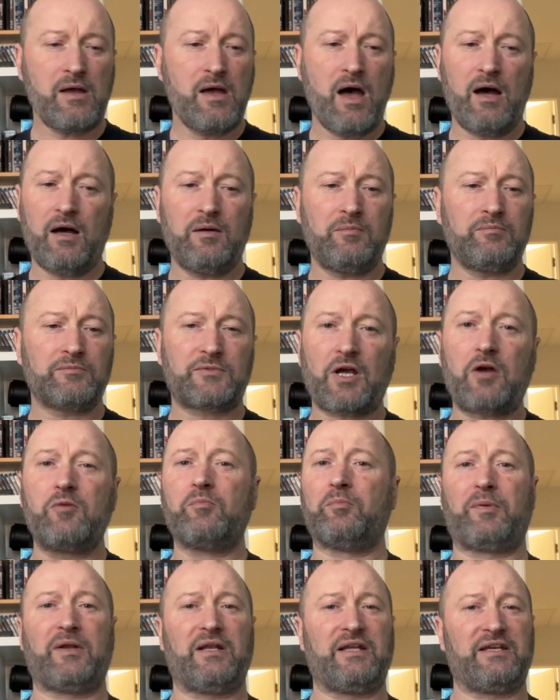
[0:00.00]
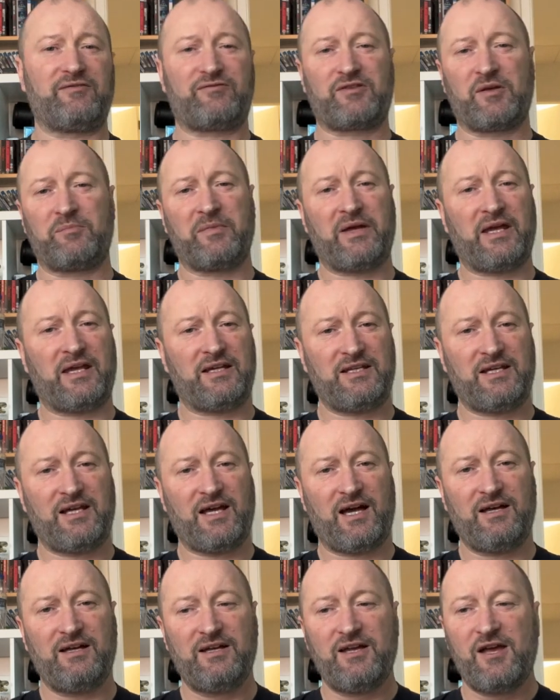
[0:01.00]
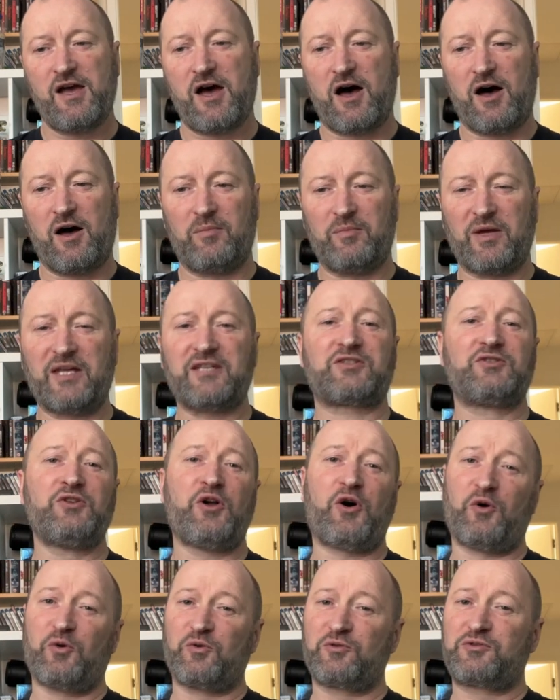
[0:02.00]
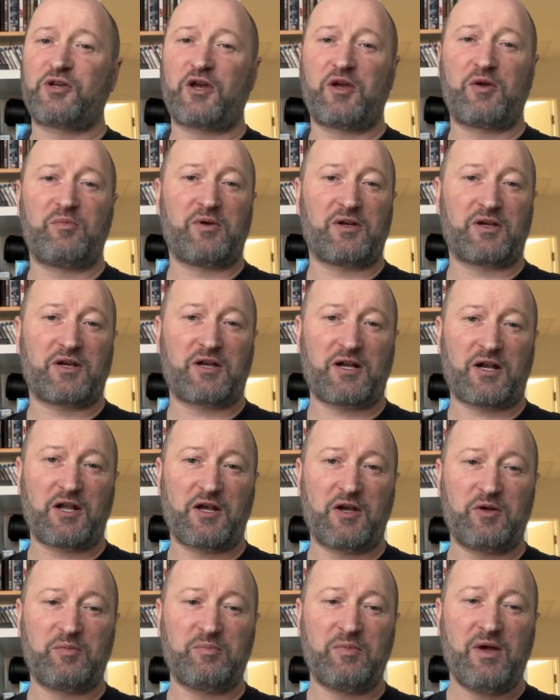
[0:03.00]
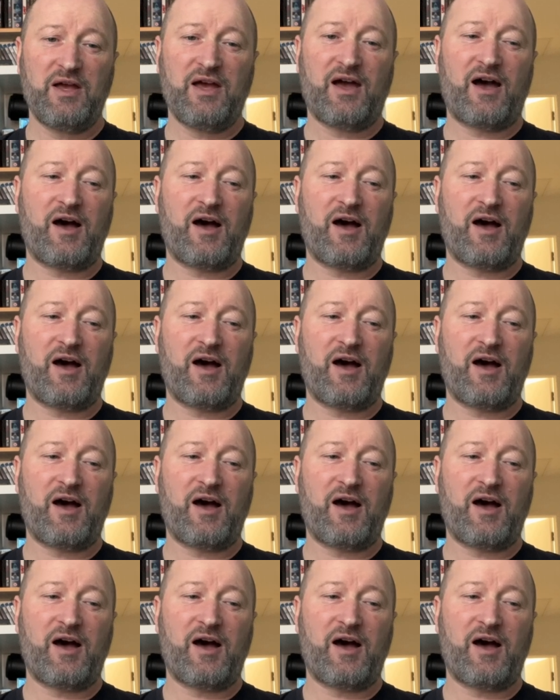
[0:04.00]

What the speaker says: Don't believe the media. It's not all doom and gloom.